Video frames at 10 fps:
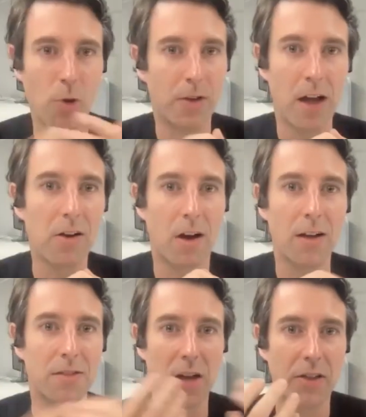well done,
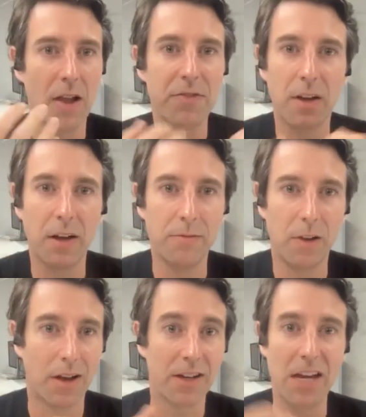guys. Yeah, I'd love to,
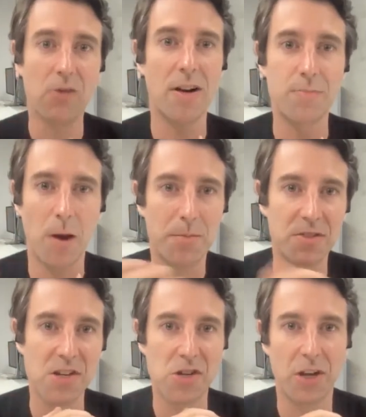like, increase my
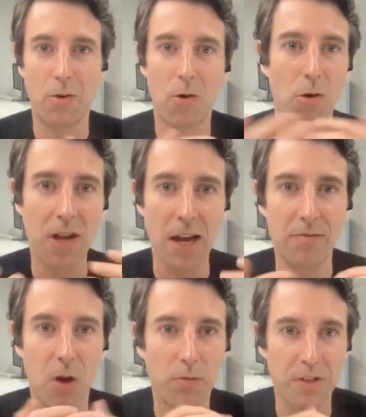position or get
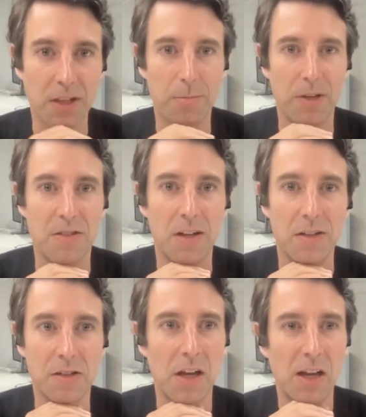involved in the
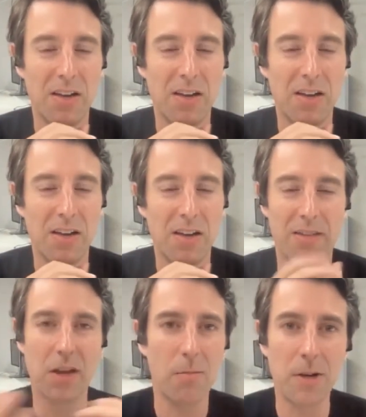business.
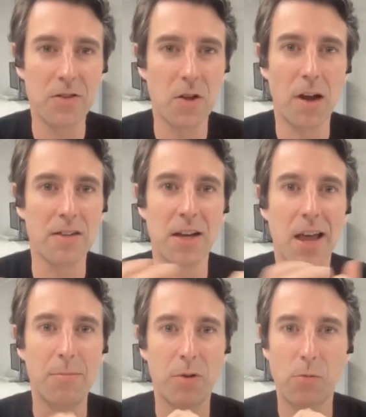If the company's not raising
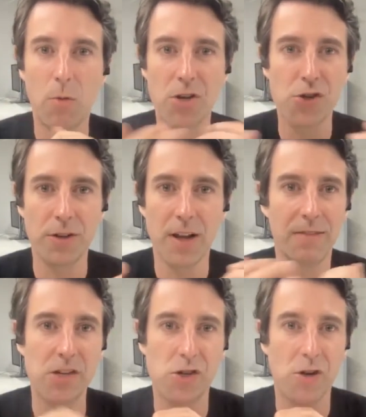capital, why shouldn't they be
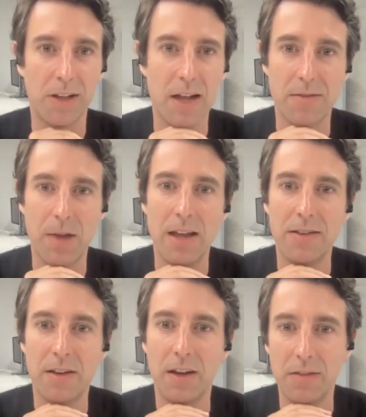showing that demand
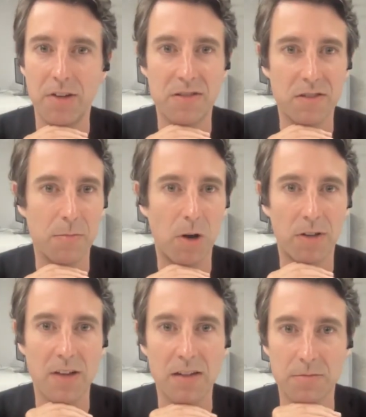to investors that want to
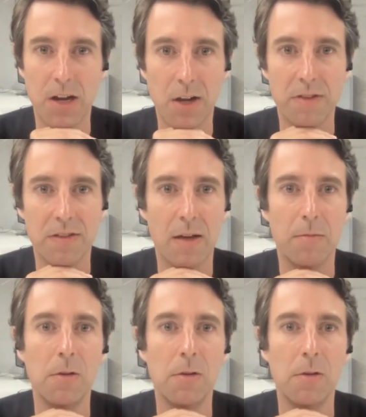take some money off the table?